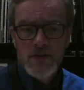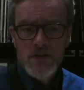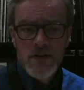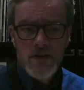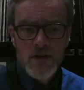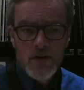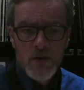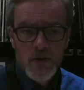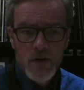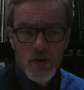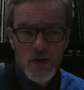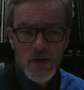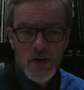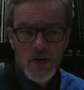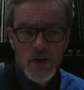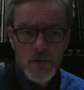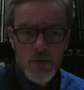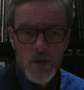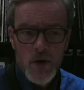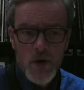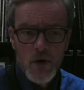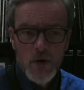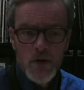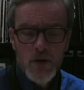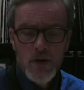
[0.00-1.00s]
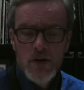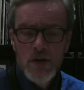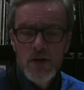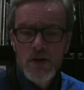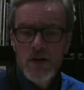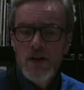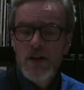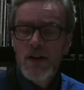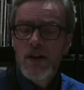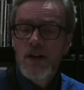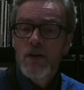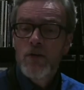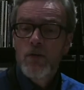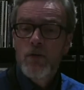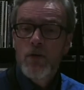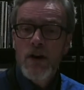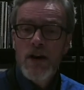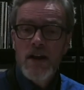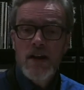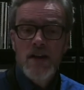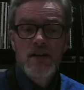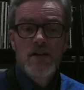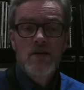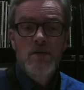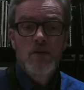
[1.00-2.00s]
in the Dorian mode in
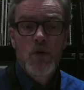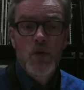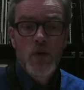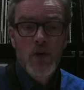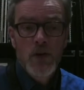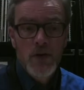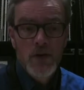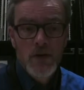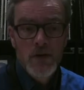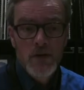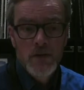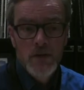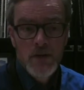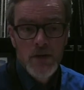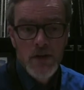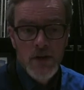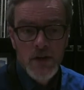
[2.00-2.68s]
random order,